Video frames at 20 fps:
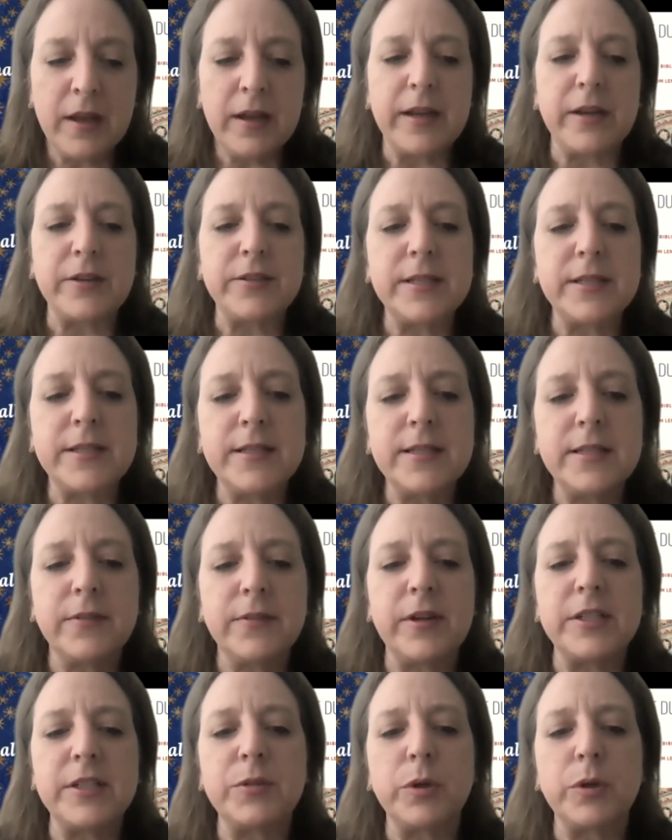Now, since these
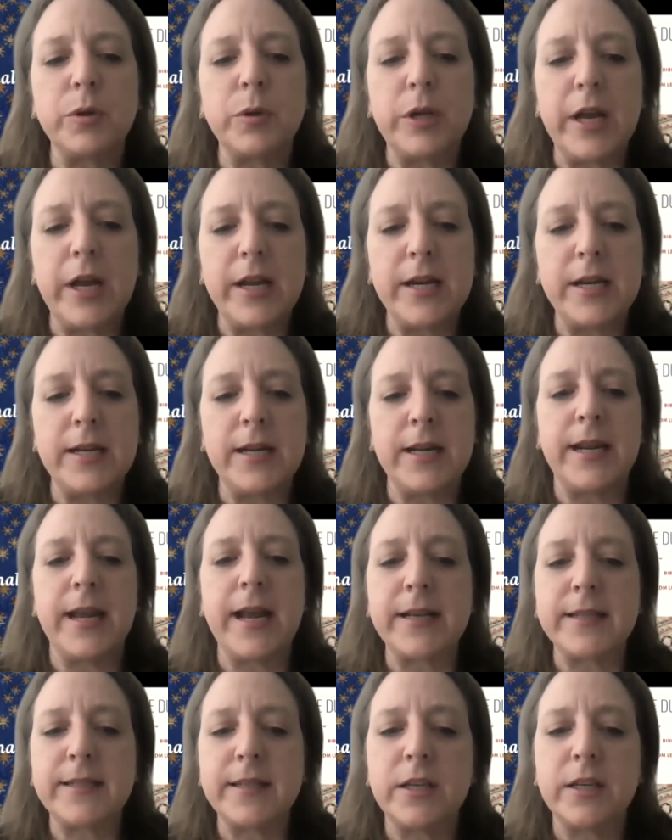events were created and
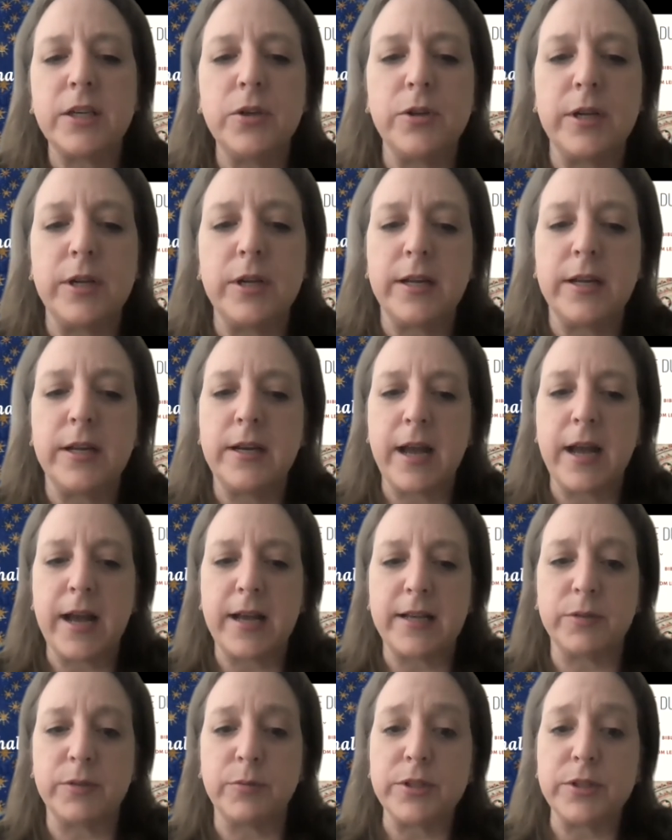executed
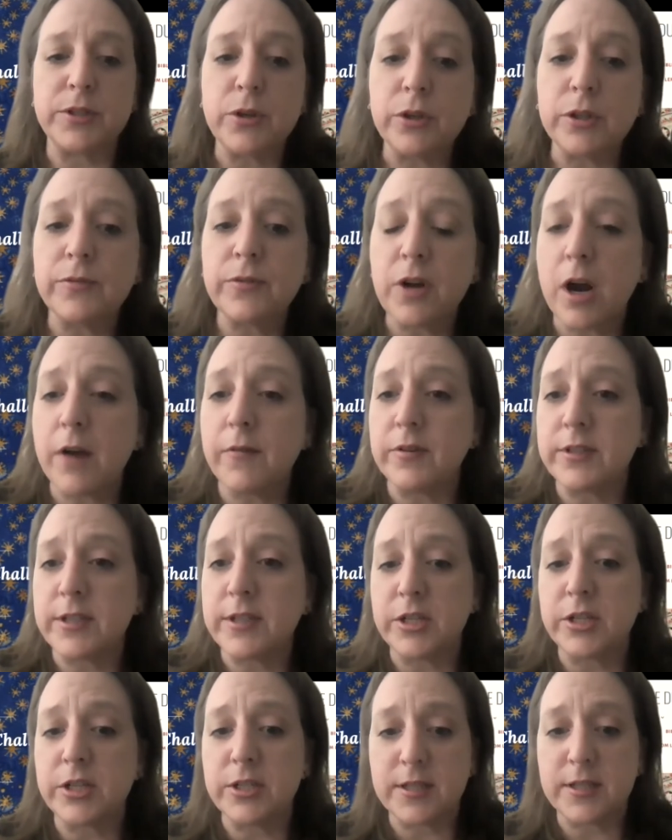as a result of
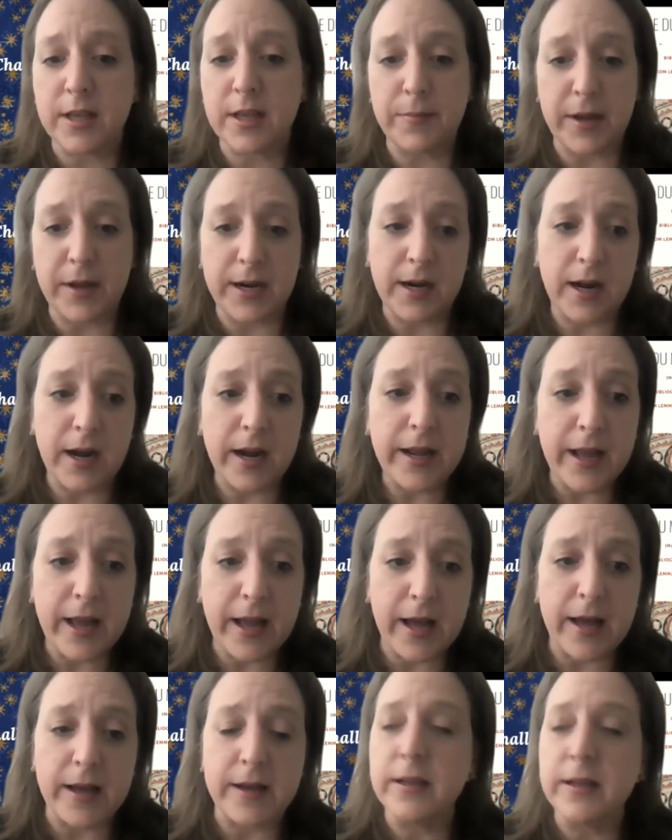conversations that Ben and I
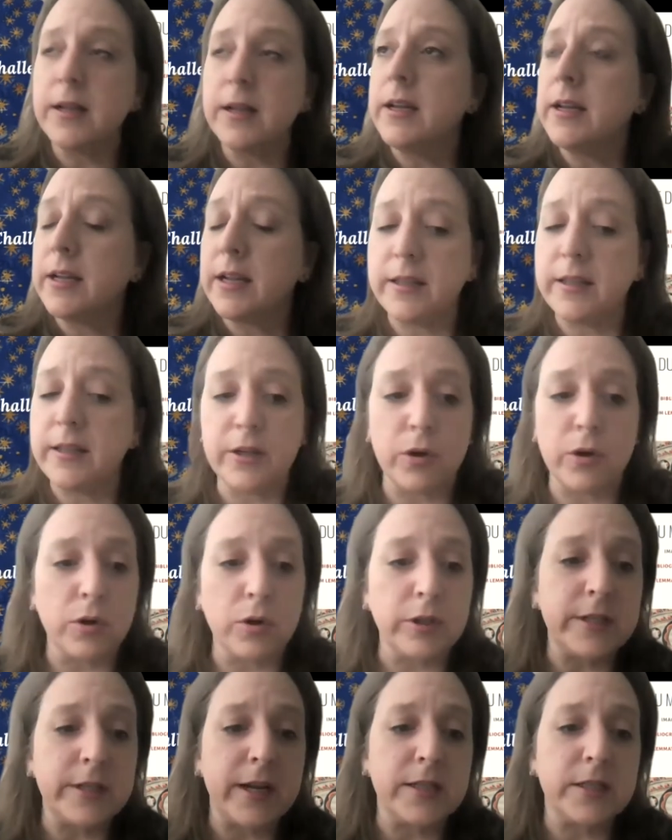had in the
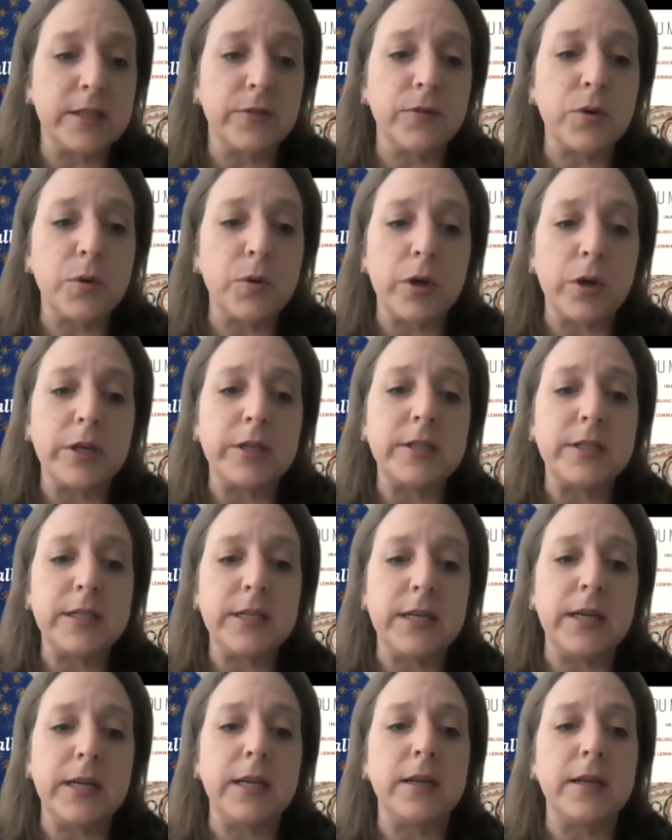early days of
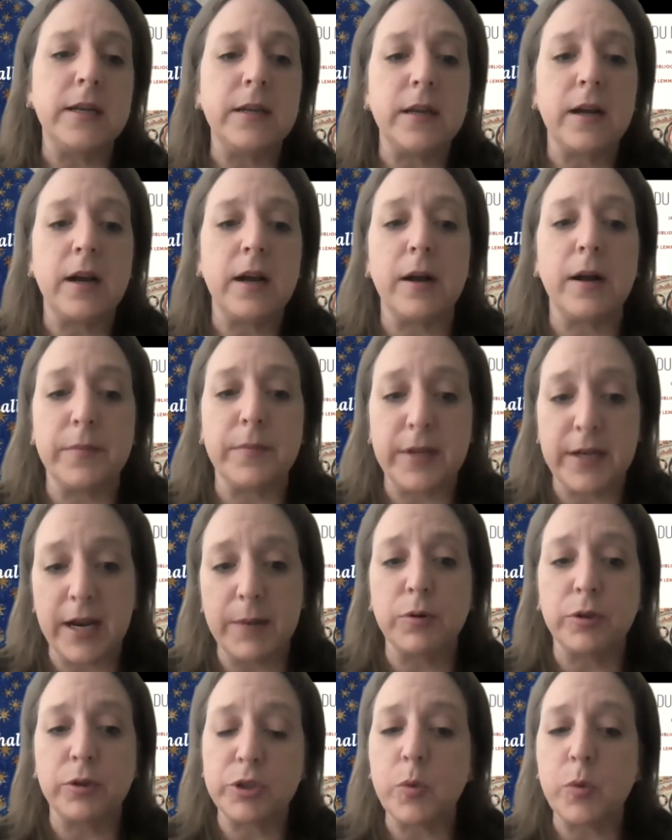quarantine in
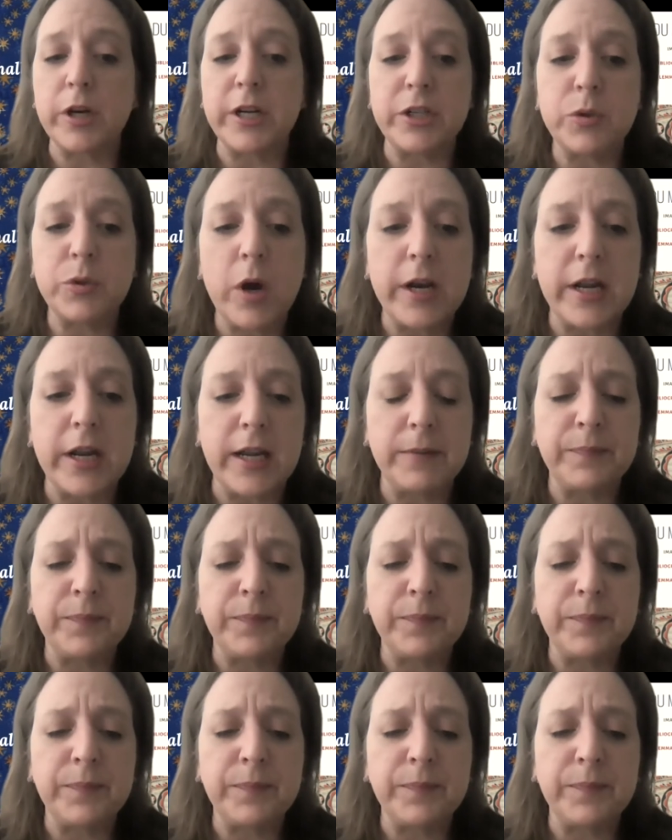April 2020,